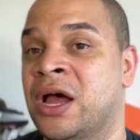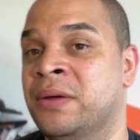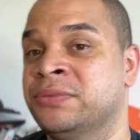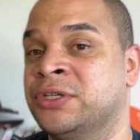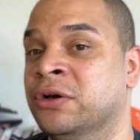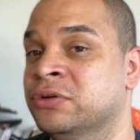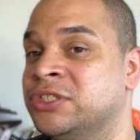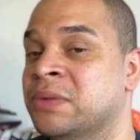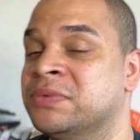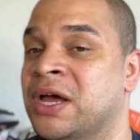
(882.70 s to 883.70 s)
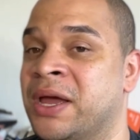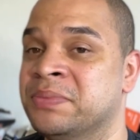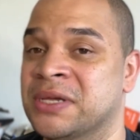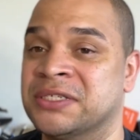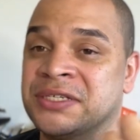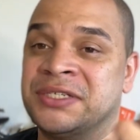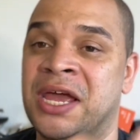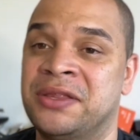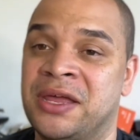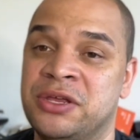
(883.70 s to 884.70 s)
So sometimes, as I
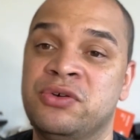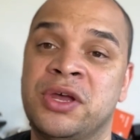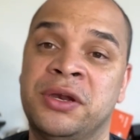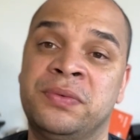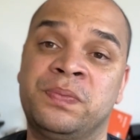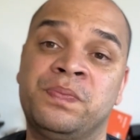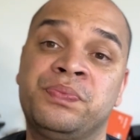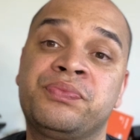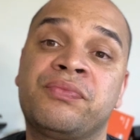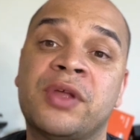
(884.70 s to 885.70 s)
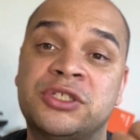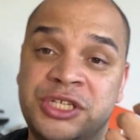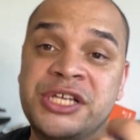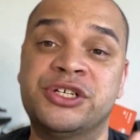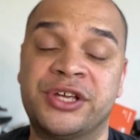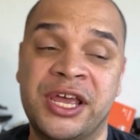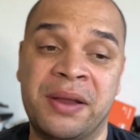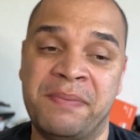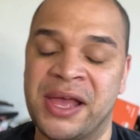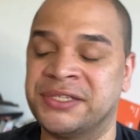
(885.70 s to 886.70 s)
said, that you can teach your kid a
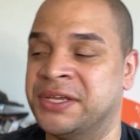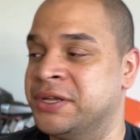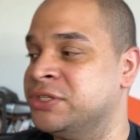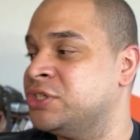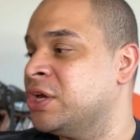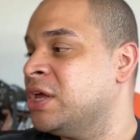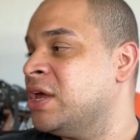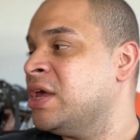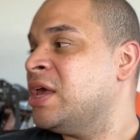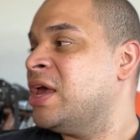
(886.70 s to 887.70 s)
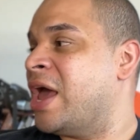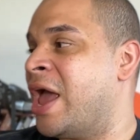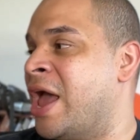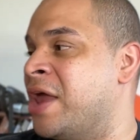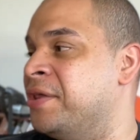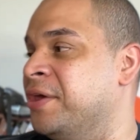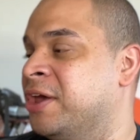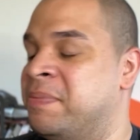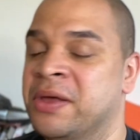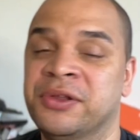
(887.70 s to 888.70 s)
message and it
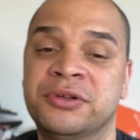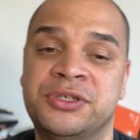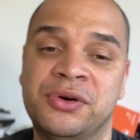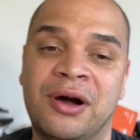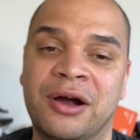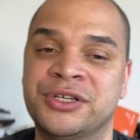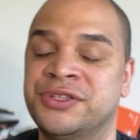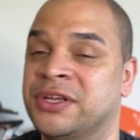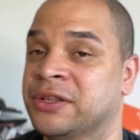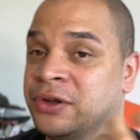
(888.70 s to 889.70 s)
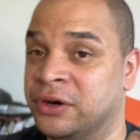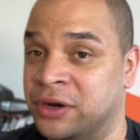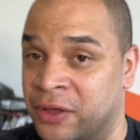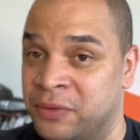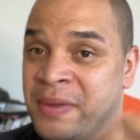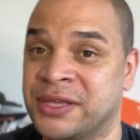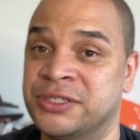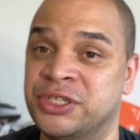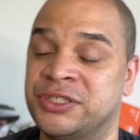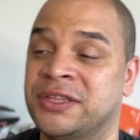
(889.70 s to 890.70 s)
could be a little too harsh, and they can learn other
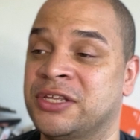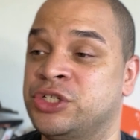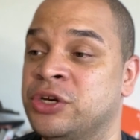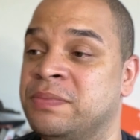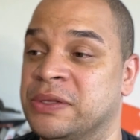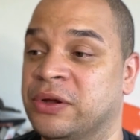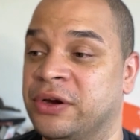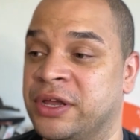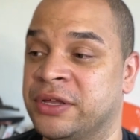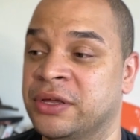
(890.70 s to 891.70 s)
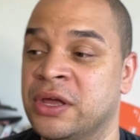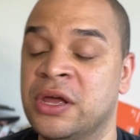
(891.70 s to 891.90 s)
messages that they shouldn't be learning.